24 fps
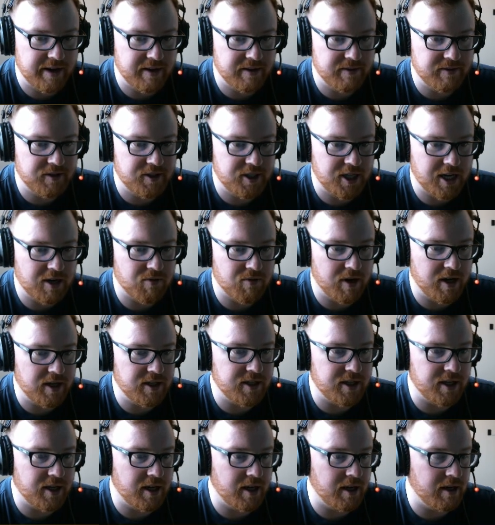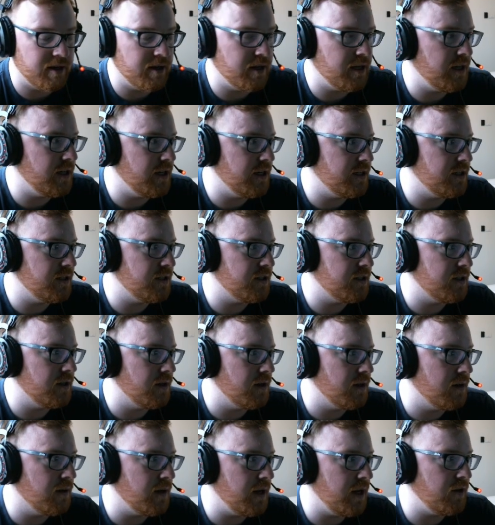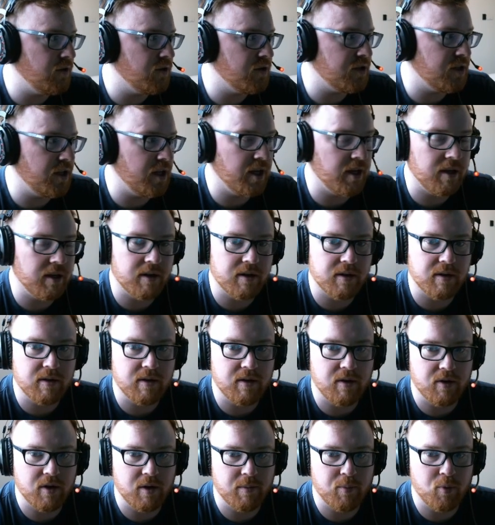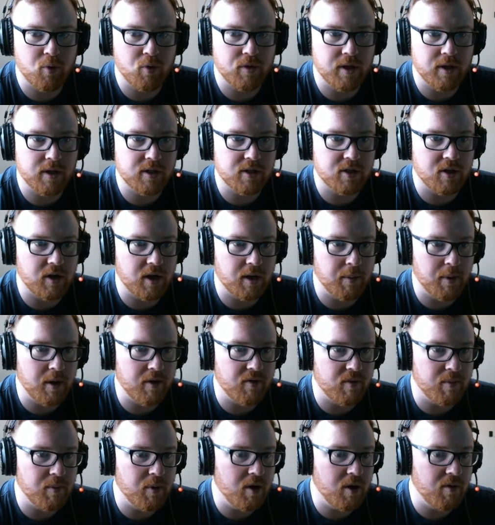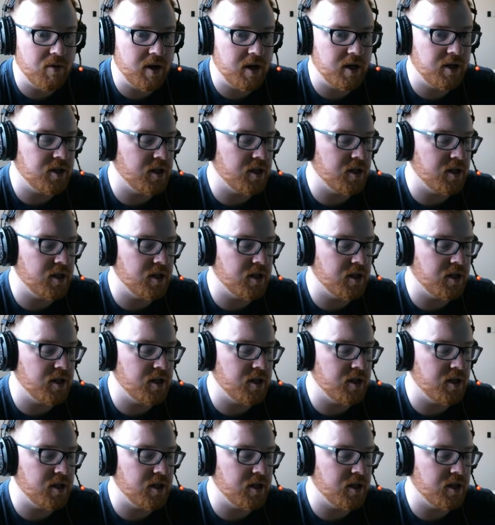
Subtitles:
Check raise here is interesting on a board that's slightly better for my range.